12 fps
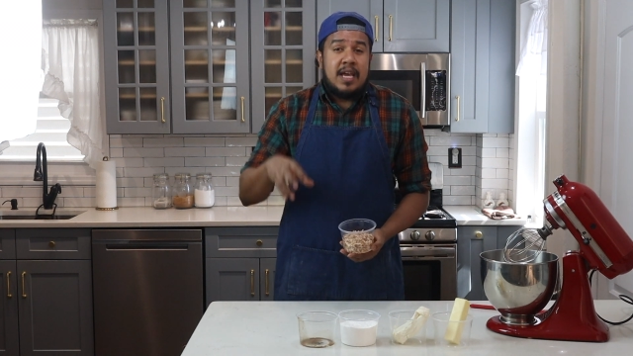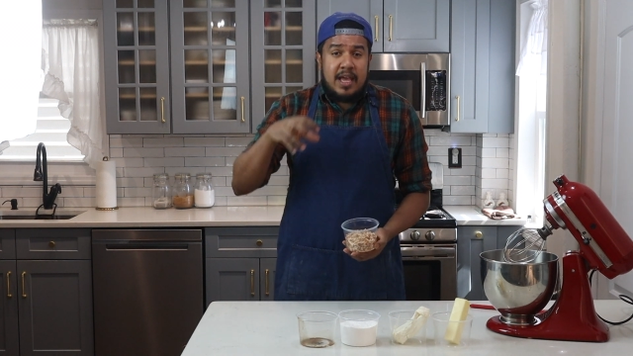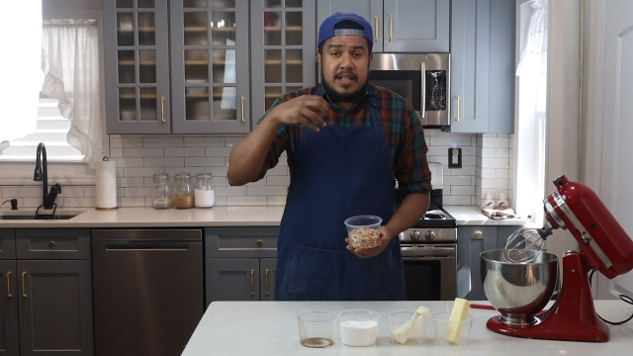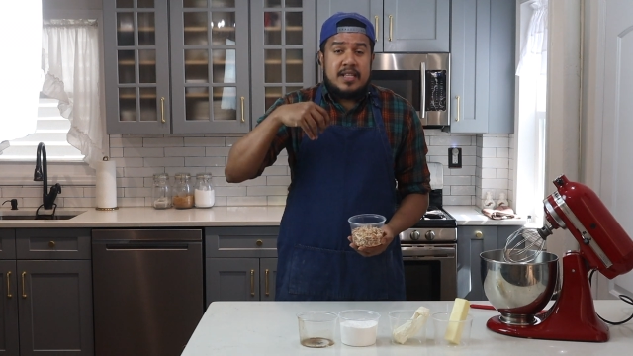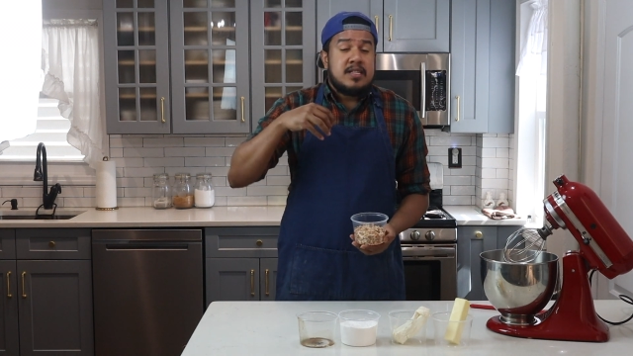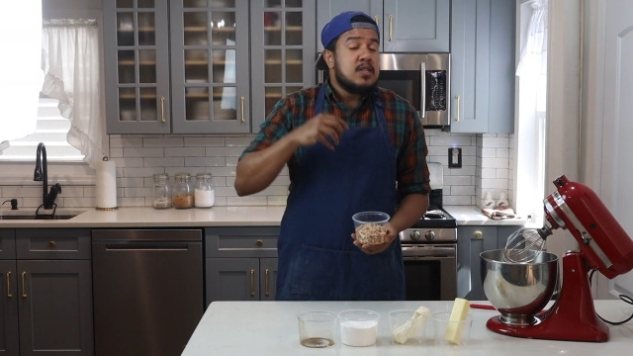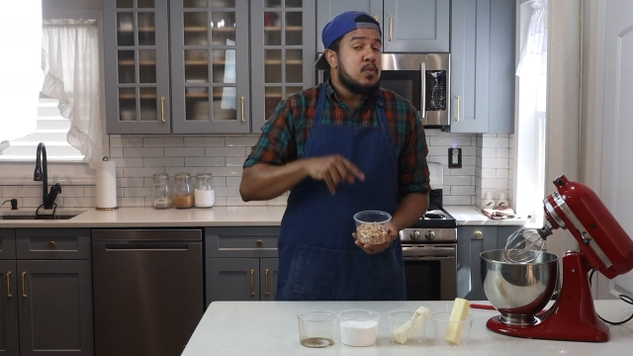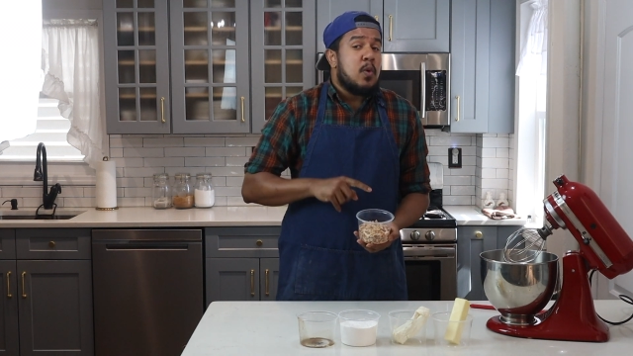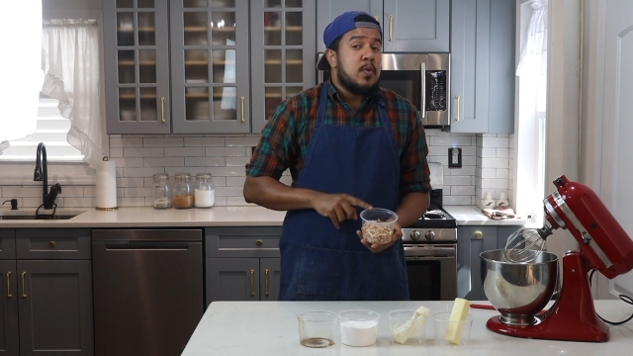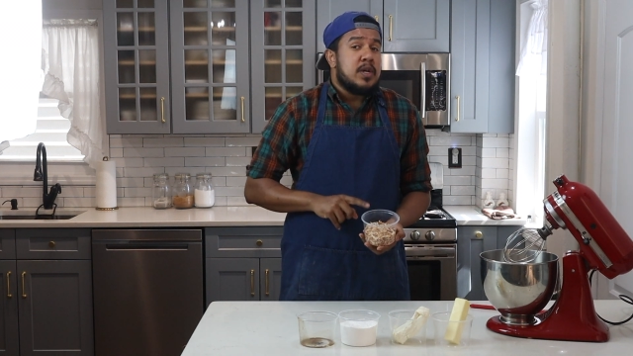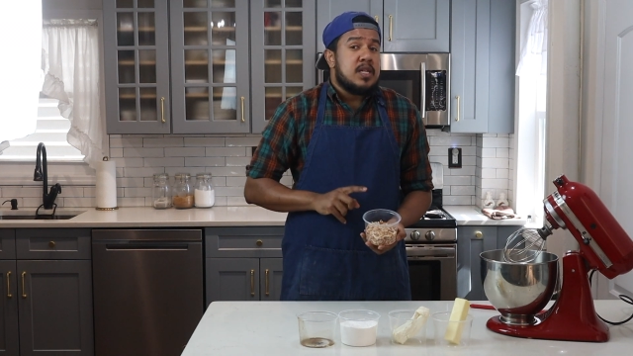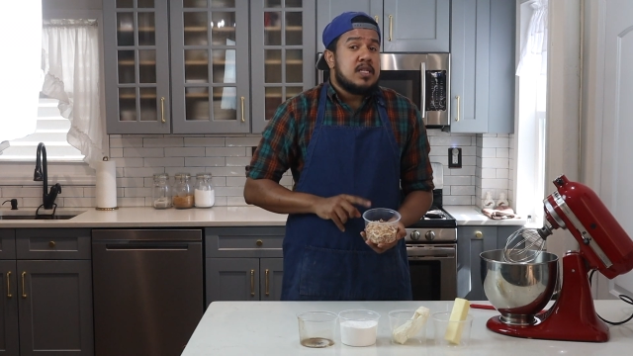and this is
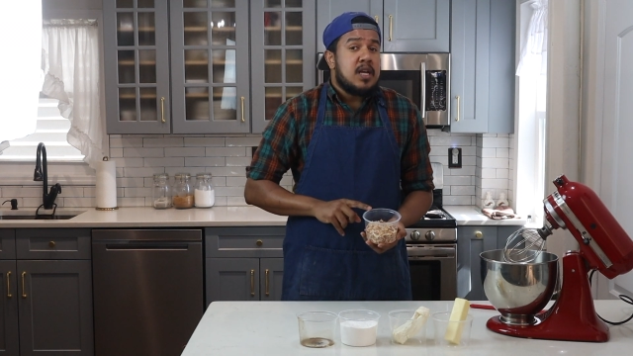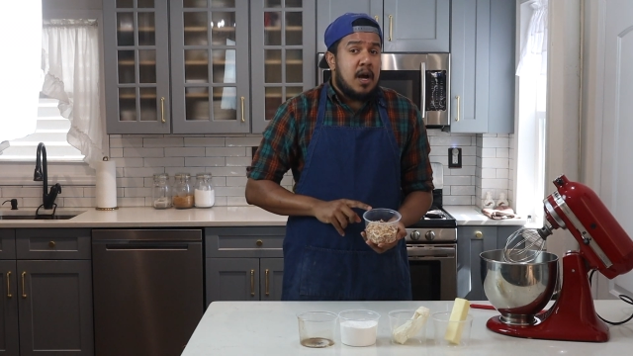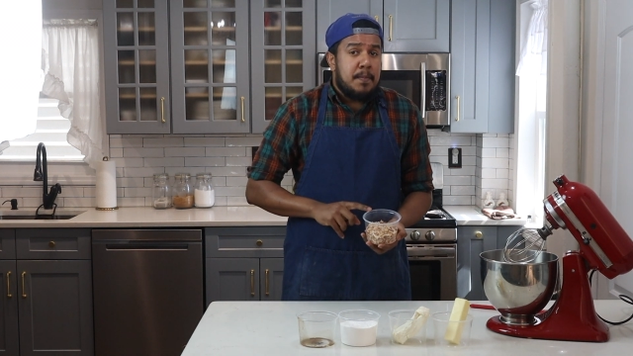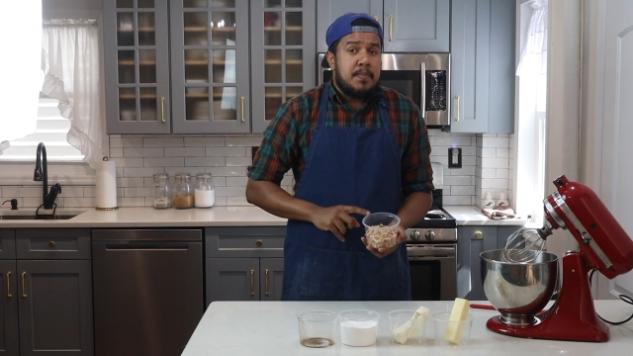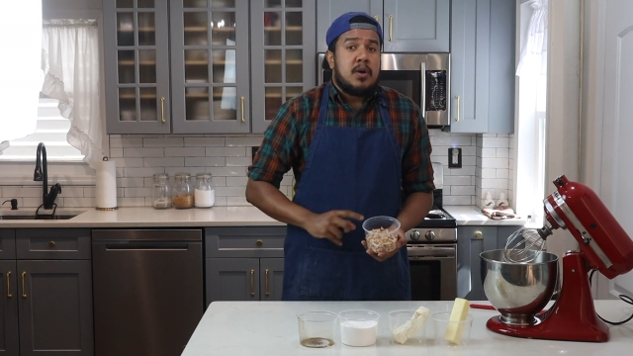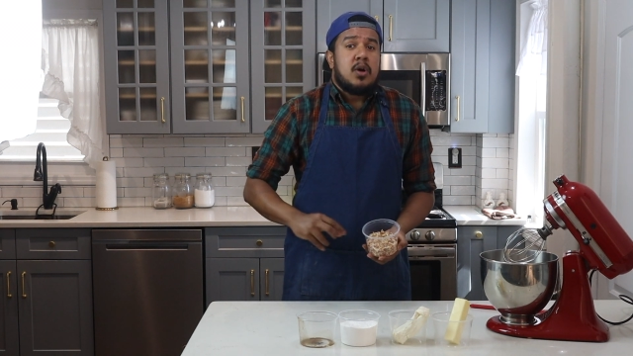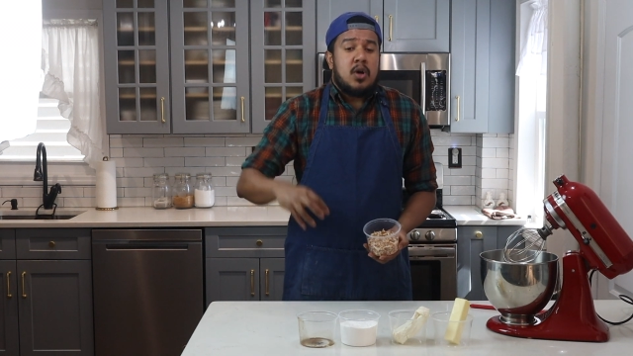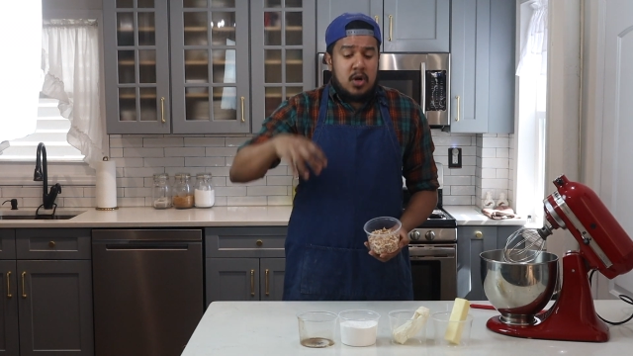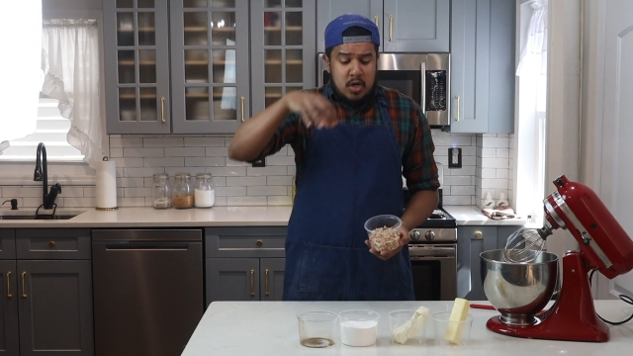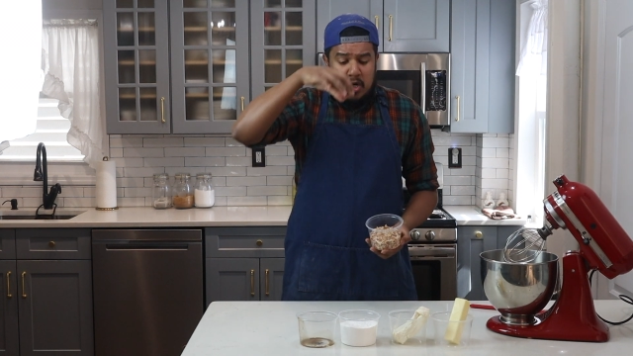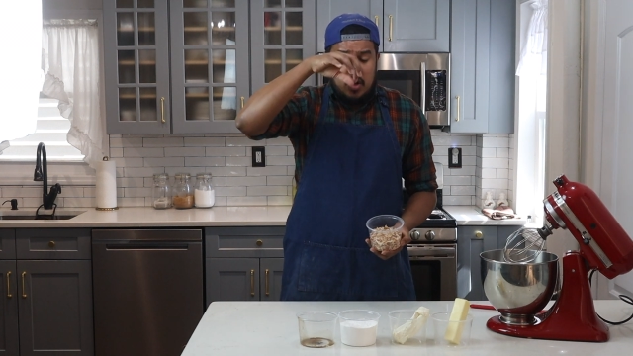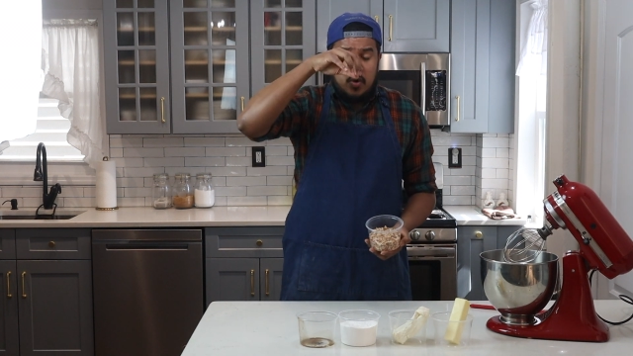what we're gonna top
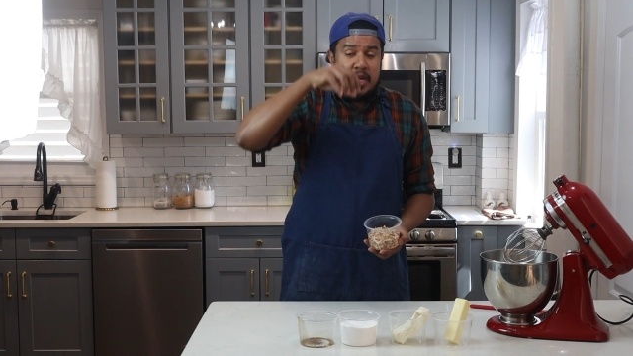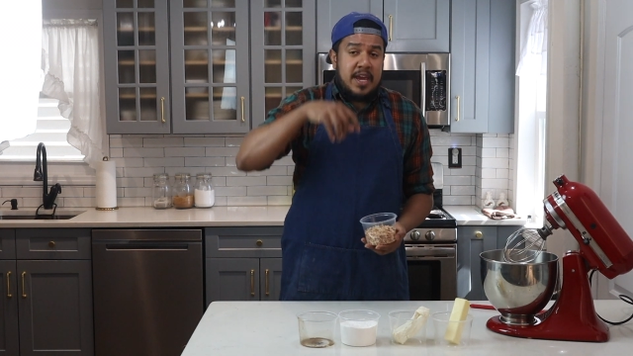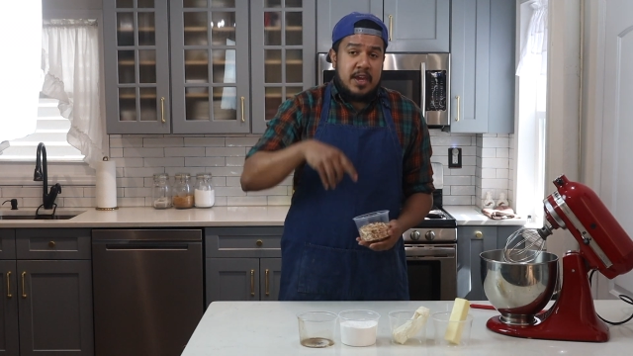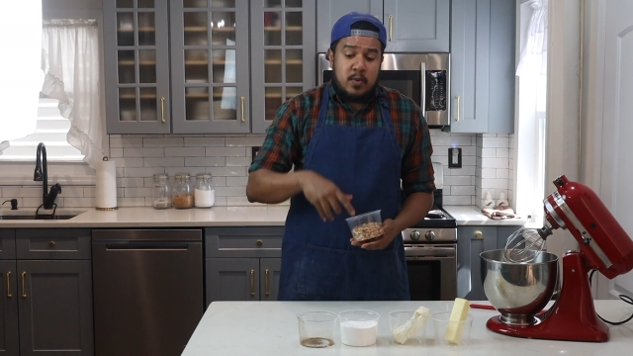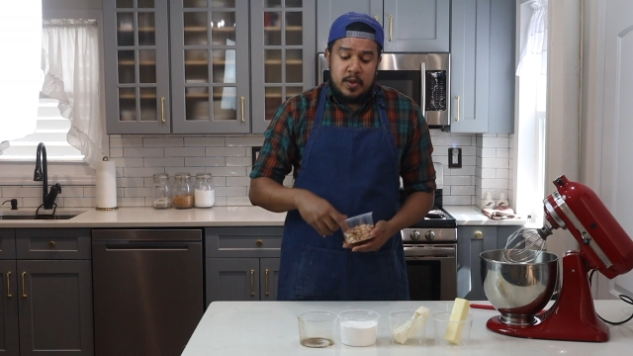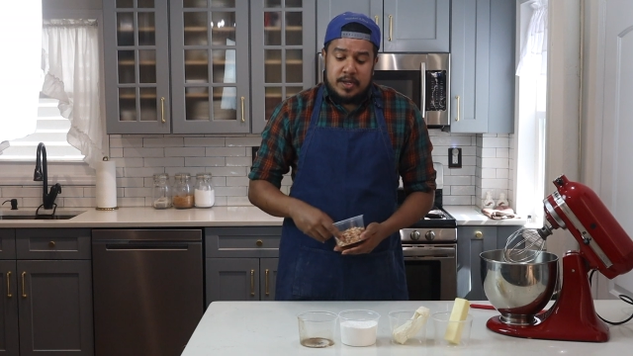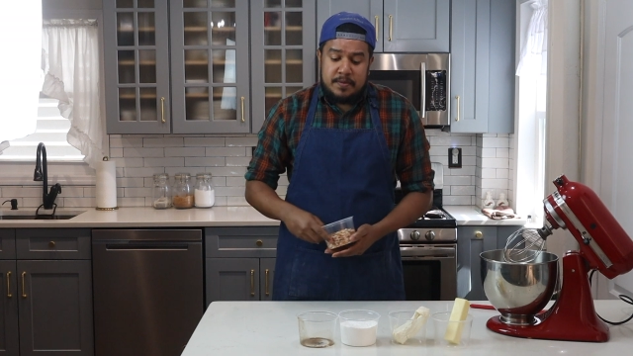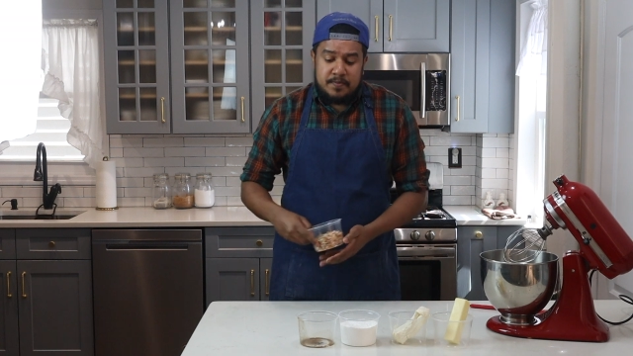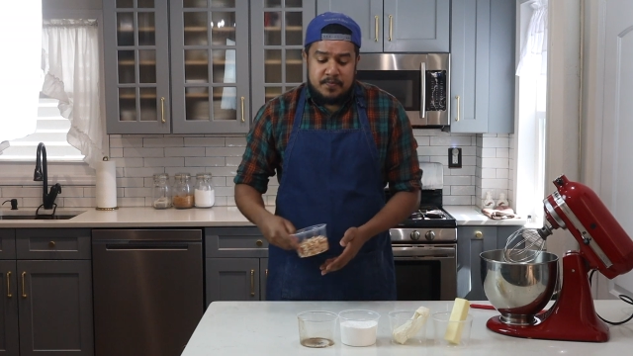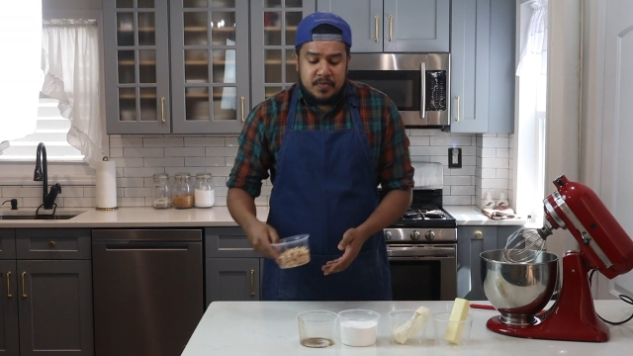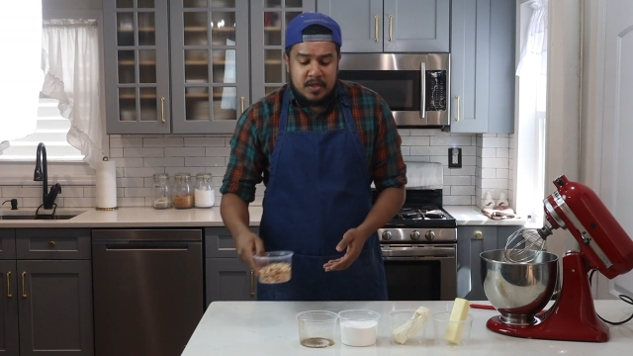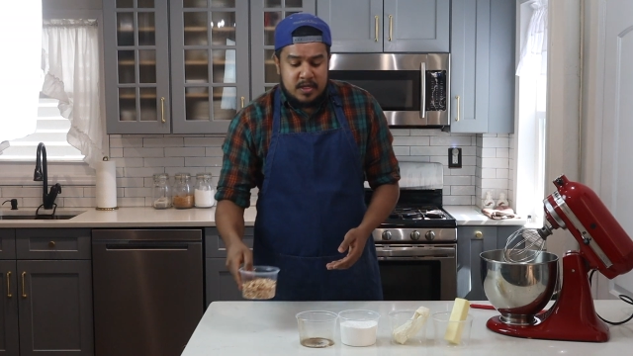our cake with.
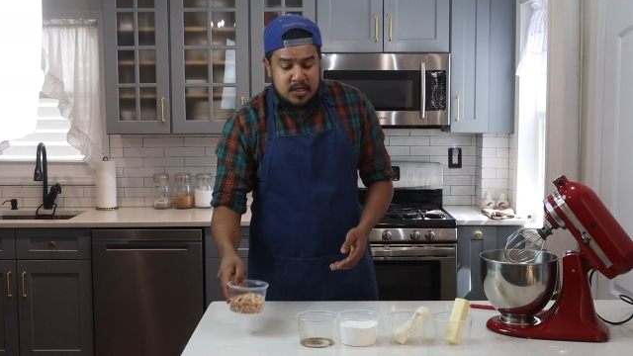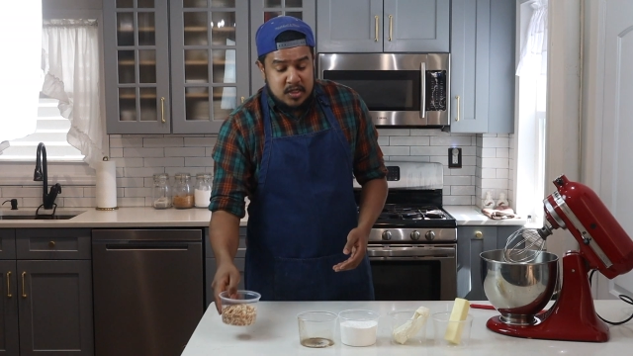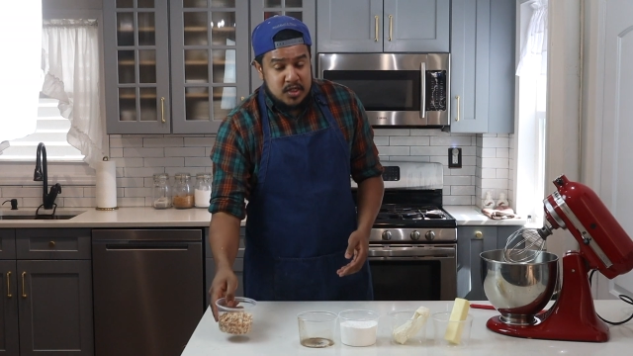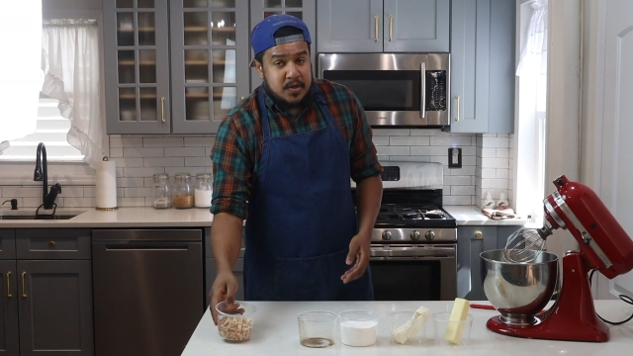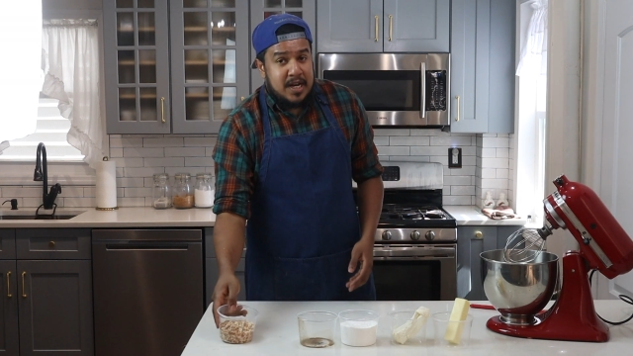So